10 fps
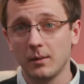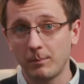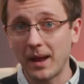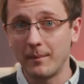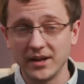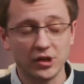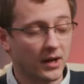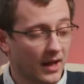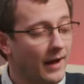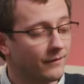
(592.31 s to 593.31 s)
Blackmagic
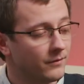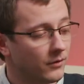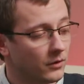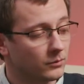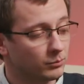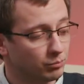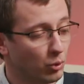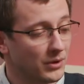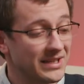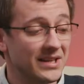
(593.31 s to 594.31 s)
have
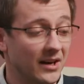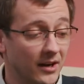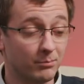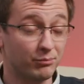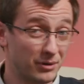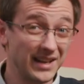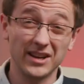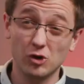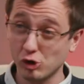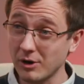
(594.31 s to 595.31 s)
brought these in at a pretty
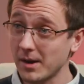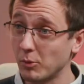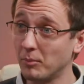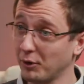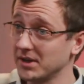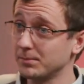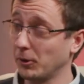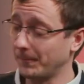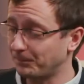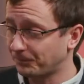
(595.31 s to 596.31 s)
incredible price point.